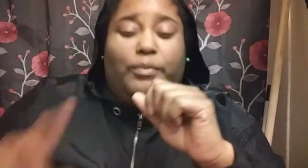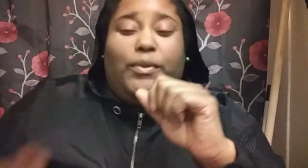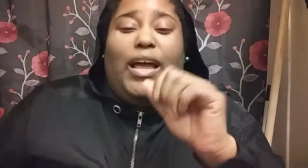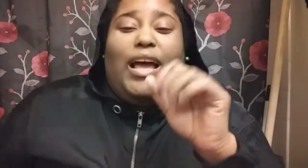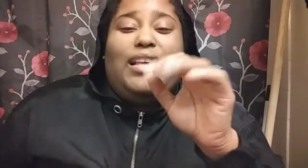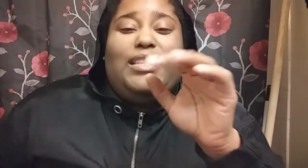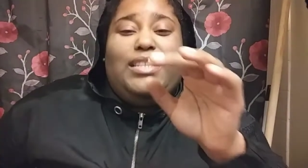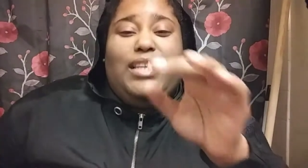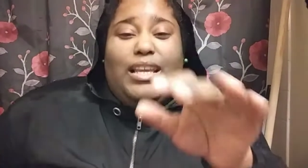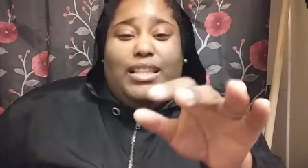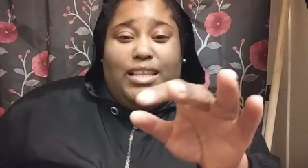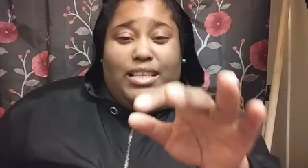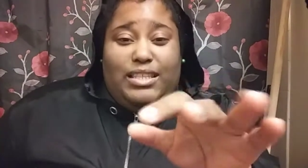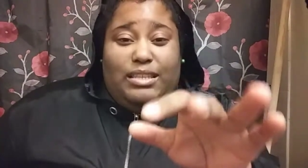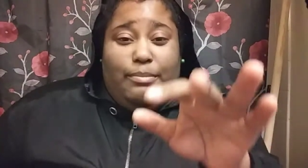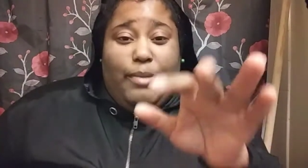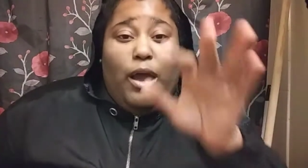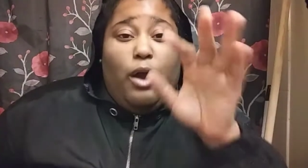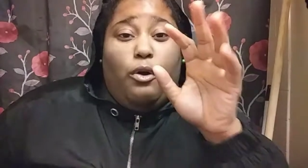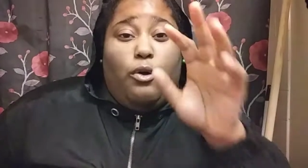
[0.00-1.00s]
I said this
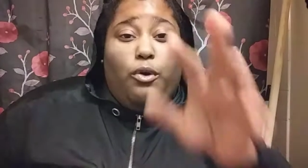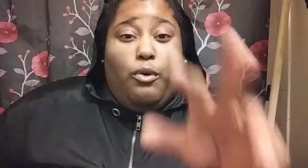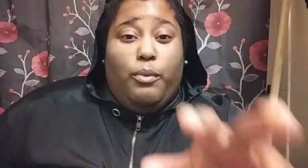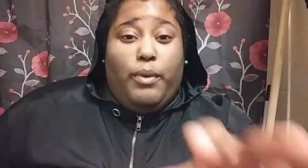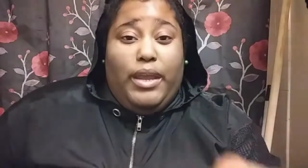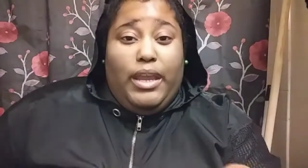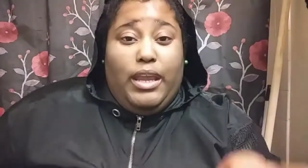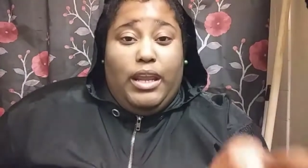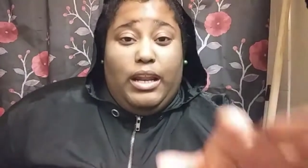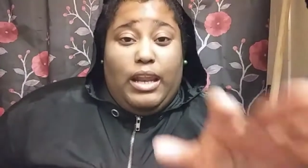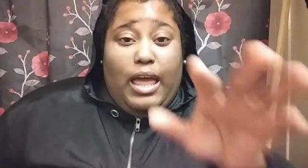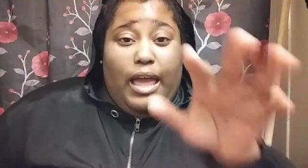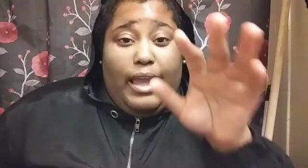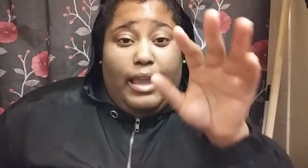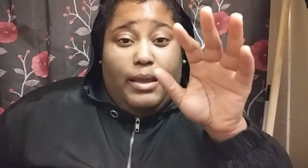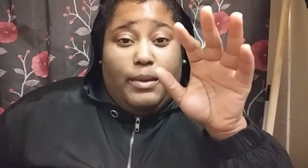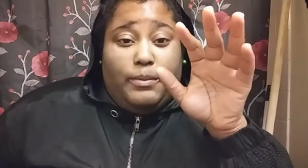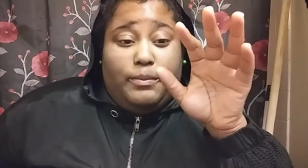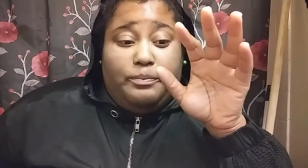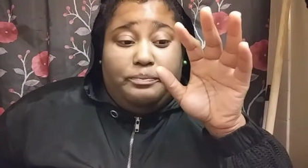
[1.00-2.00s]
about Queen,
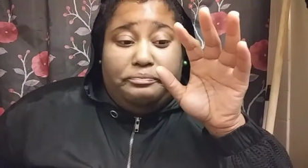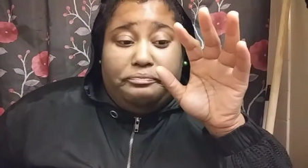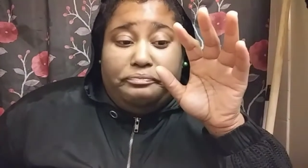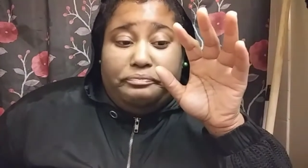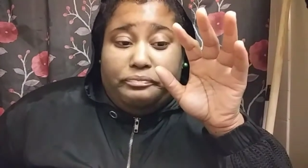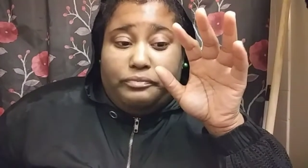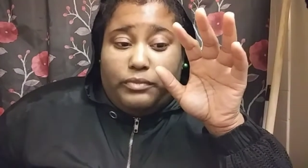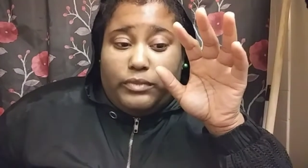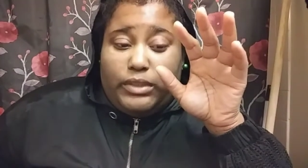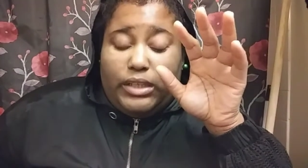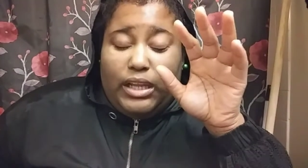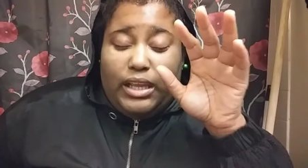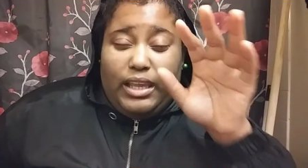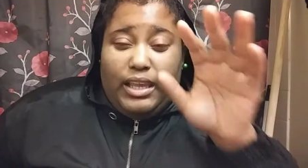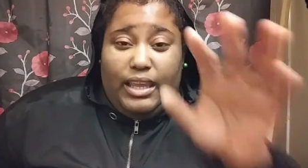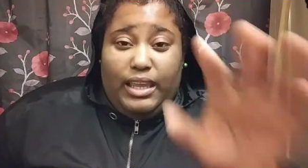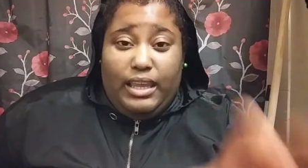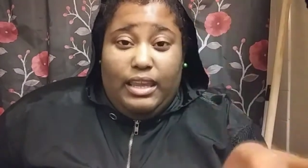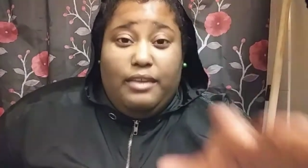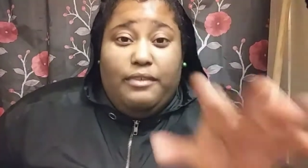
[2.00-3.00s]
like
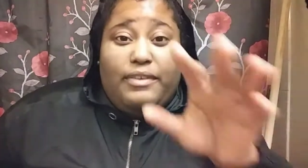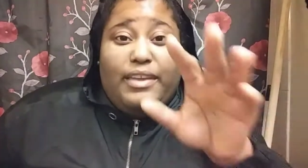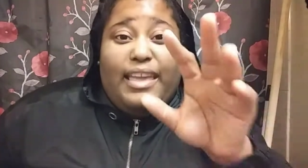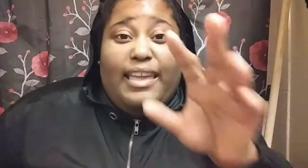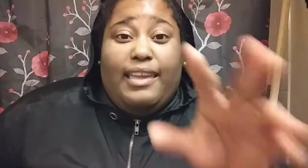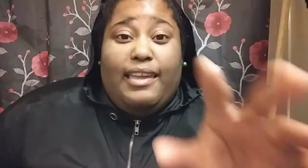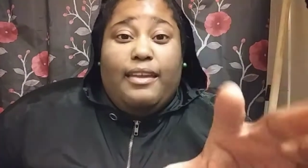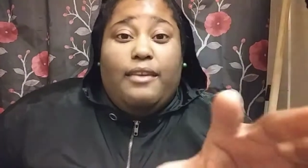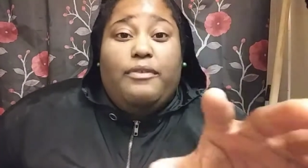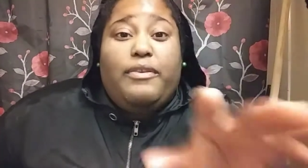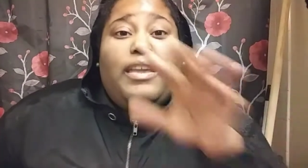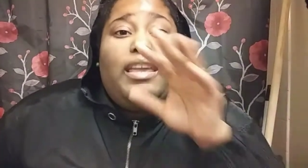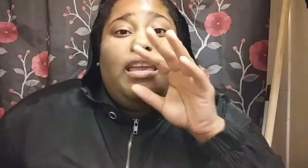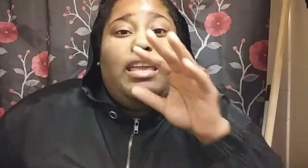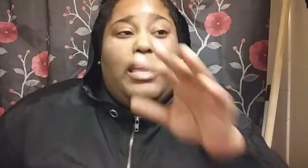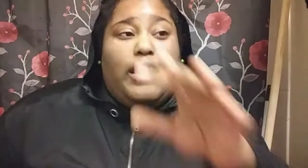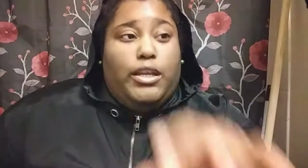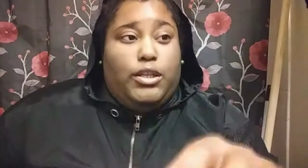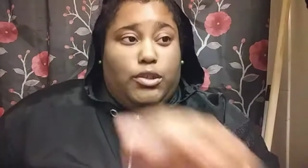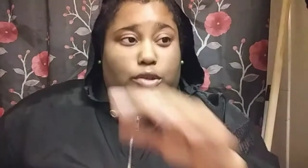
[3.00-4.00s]
if if
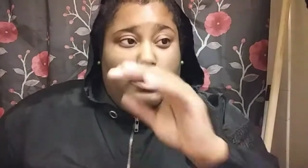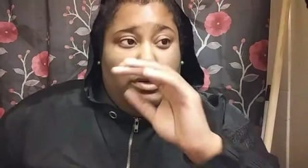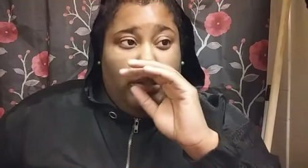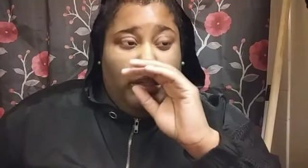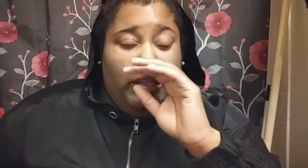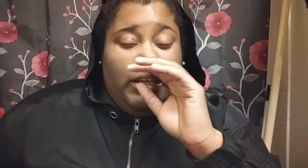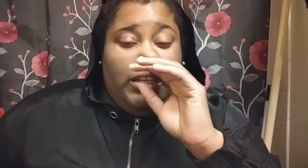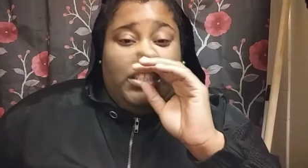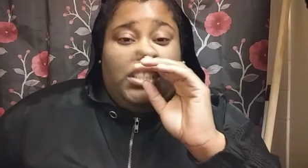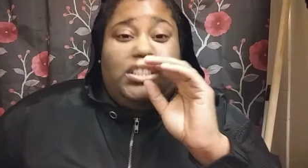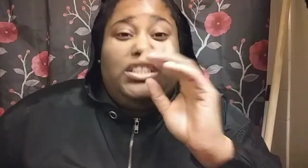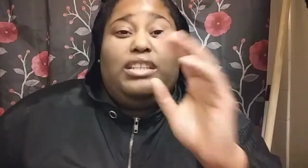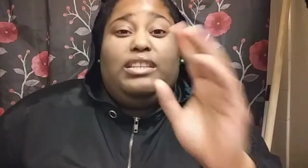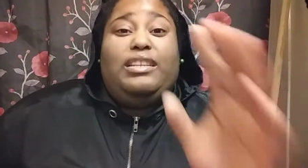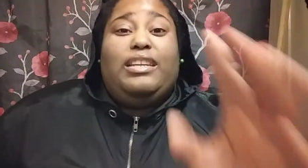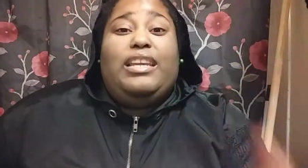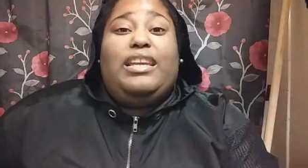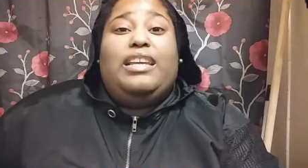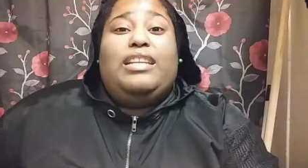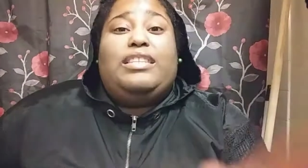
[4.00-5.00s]
he control her, she
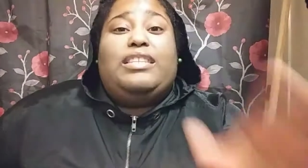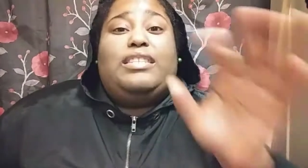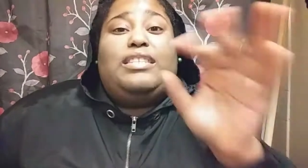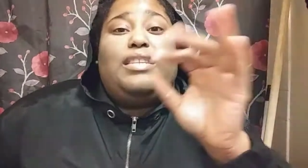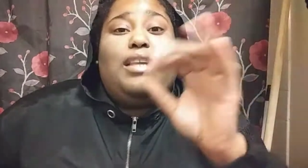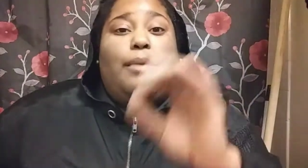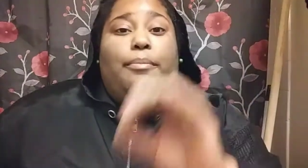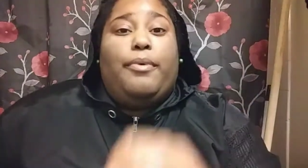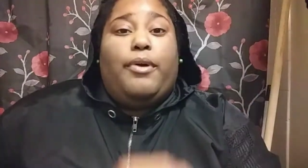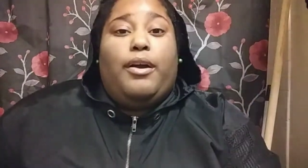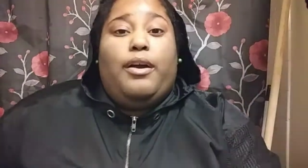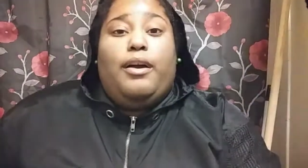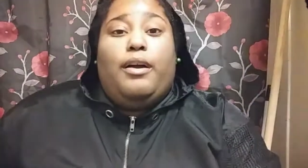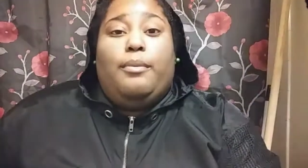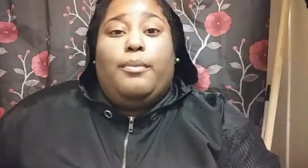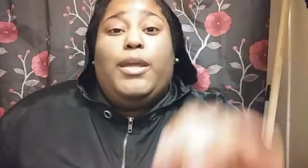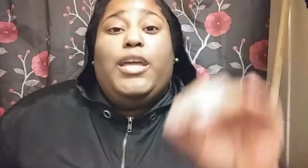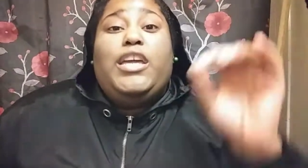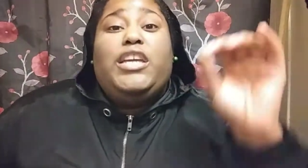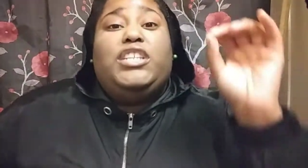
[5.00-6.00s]
needs to step her
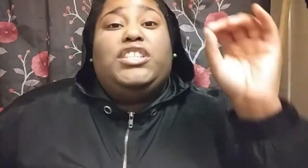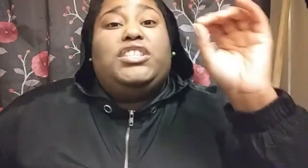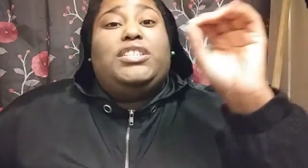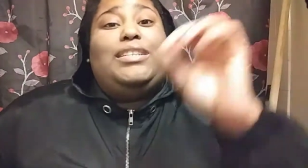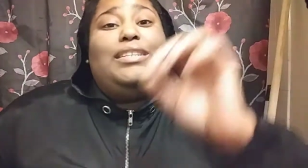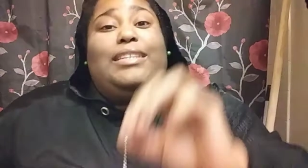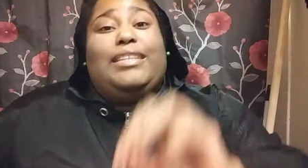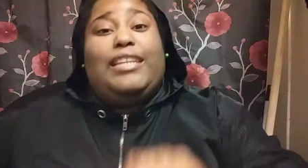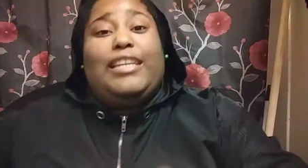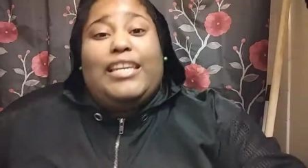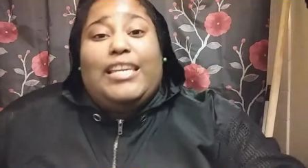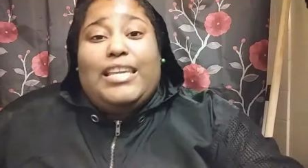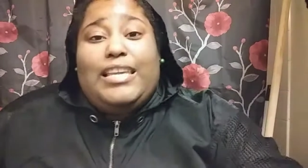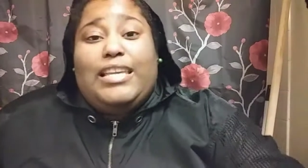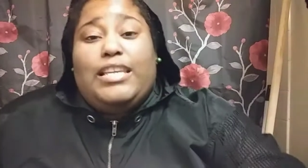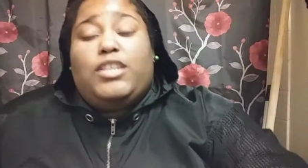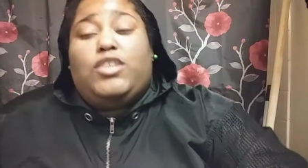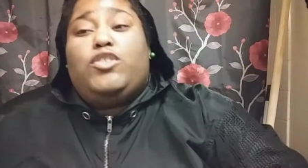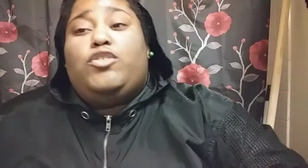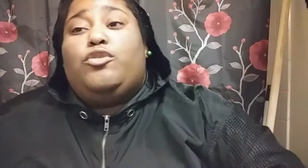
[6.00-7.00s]
up. She
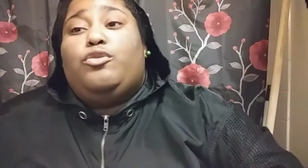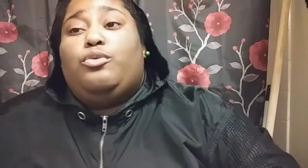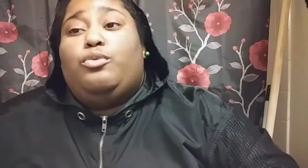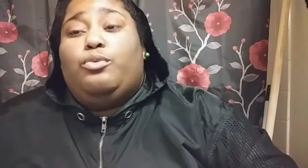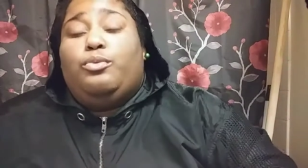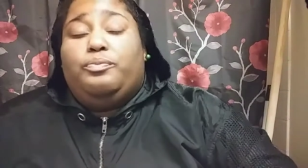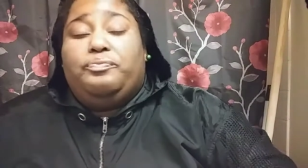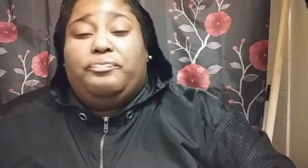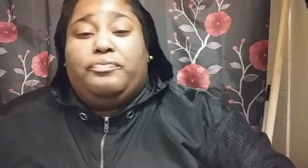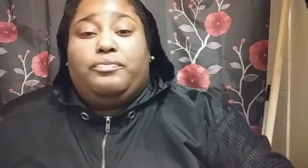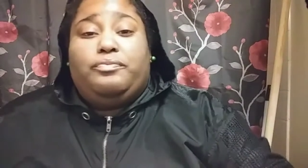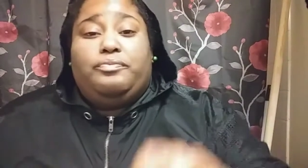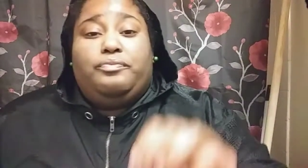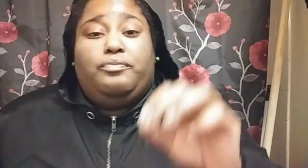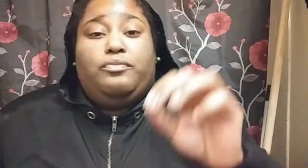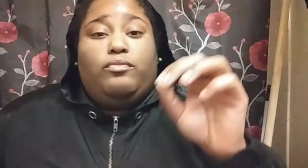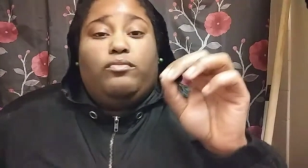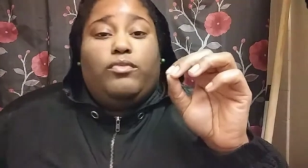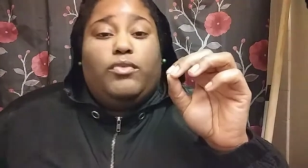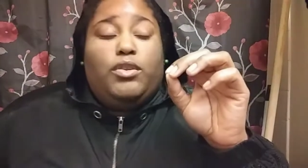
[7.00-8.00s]
needs to,
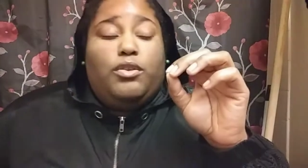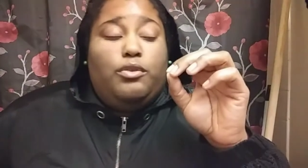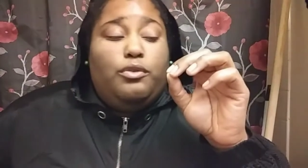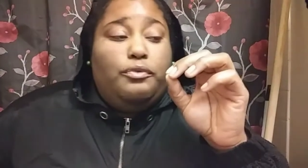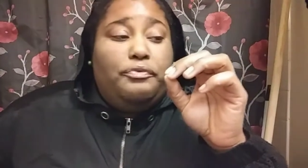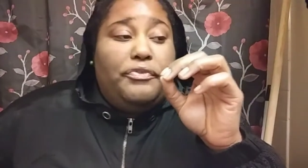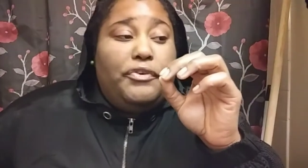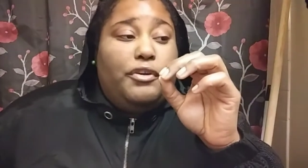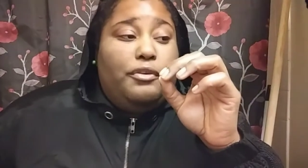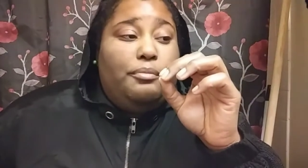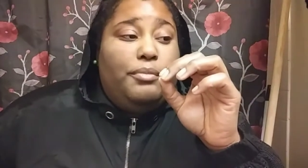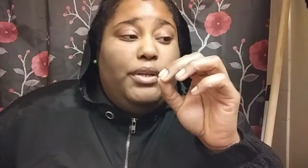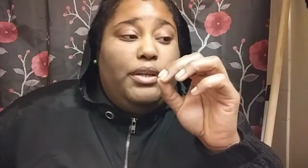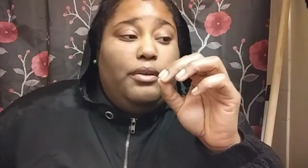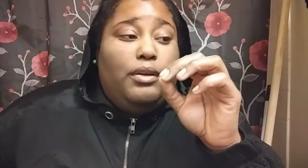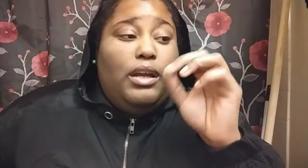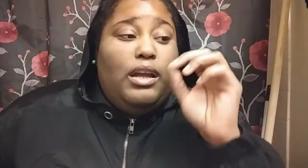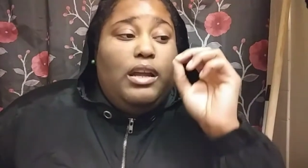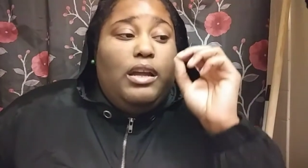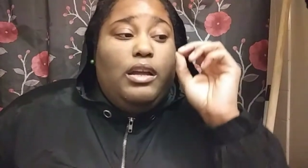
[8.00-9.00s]
you feel
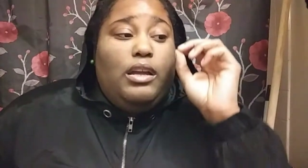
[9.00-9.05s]
me?